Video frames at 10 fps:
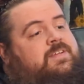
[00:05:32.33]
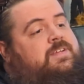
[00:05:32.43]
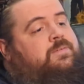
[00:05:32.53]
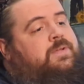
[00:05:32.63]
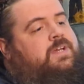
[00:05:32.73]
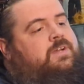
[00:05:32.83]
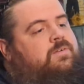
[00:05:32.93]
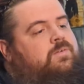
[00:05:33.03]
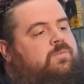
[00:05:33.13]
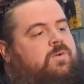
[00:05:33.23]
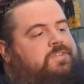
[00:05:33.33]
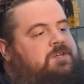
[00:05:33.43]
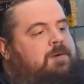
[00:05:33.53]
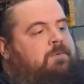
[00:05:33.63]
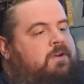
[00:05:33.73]
Here we go. What did
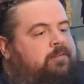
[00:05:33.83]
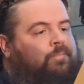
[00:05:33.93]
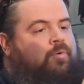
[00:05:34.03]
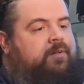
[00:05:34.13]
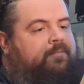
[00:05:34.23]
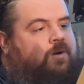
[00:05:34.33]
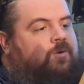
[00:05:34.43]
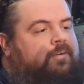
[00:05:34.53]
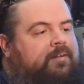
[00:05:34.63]
I buy from Rock and Roll?